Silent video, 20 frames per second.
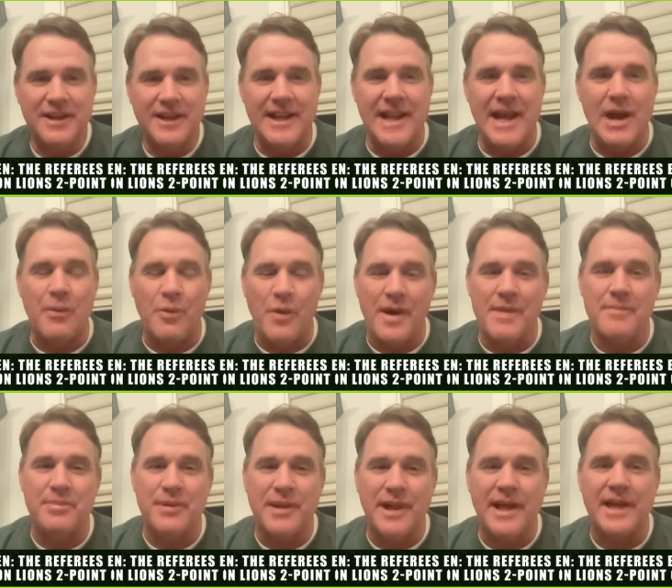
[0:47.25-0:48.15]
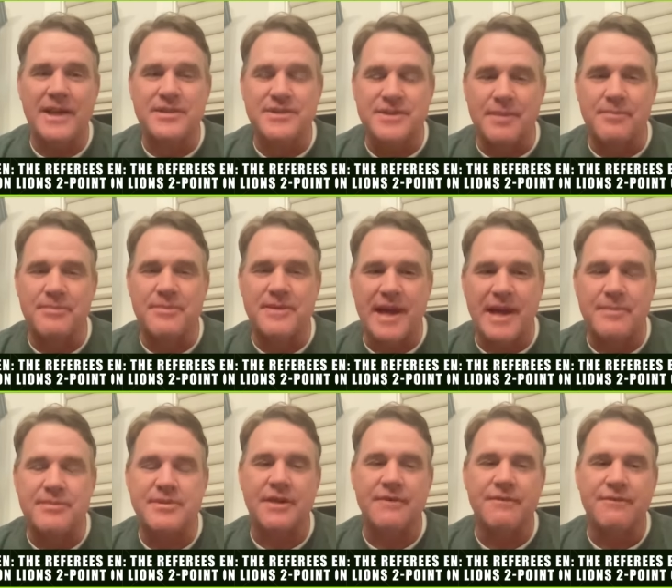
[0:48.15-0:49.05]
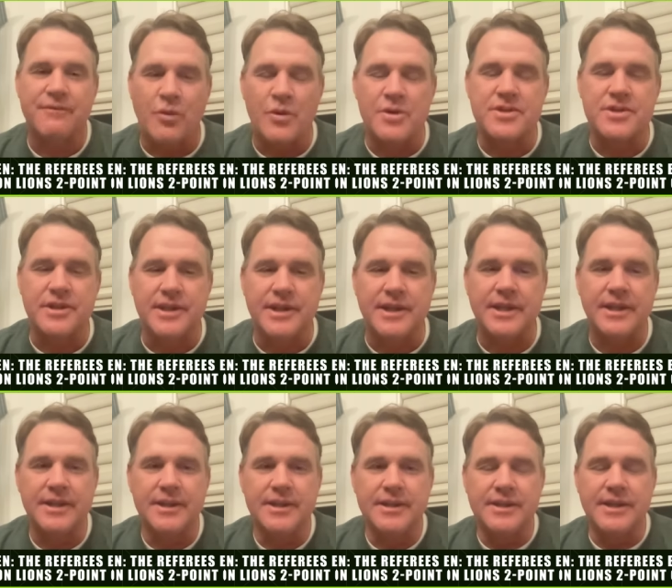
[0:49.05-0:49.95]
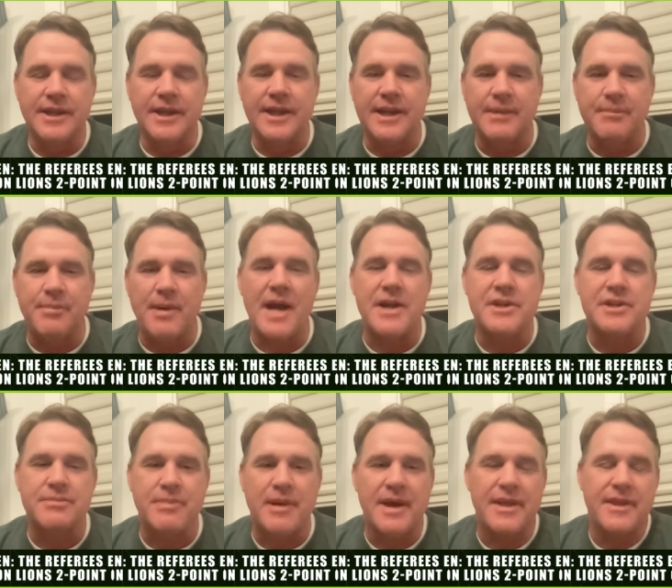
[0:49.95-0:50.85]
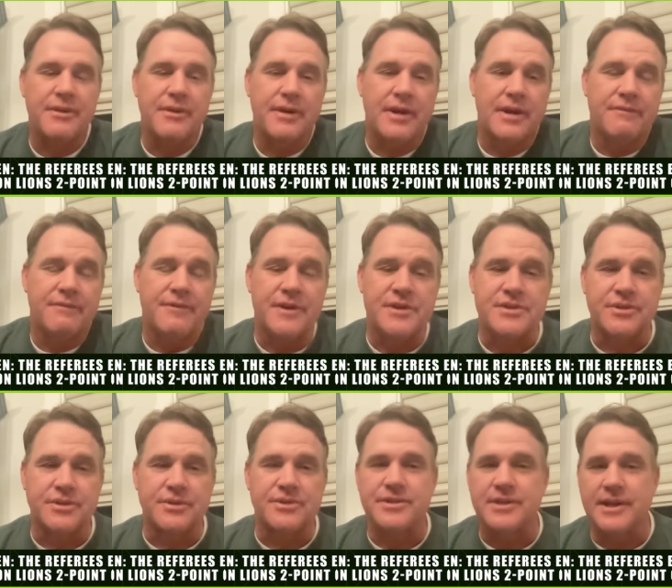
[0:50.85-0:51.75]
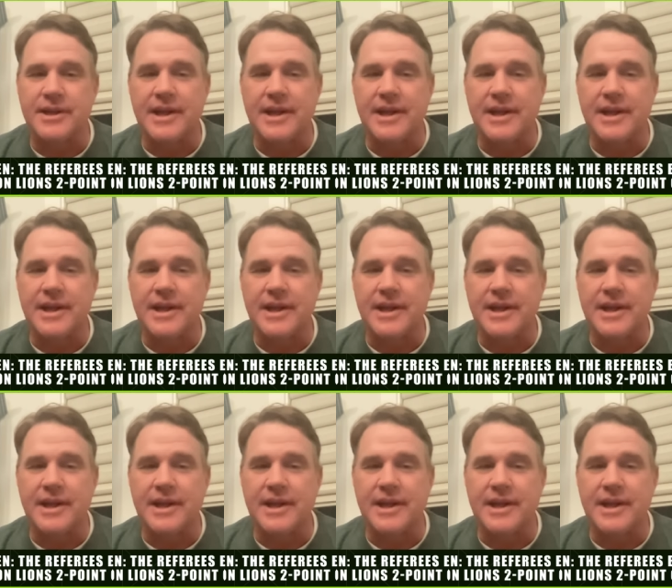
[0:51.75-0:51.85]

And that one play sometimes, unfortunately, can get botched by the officials.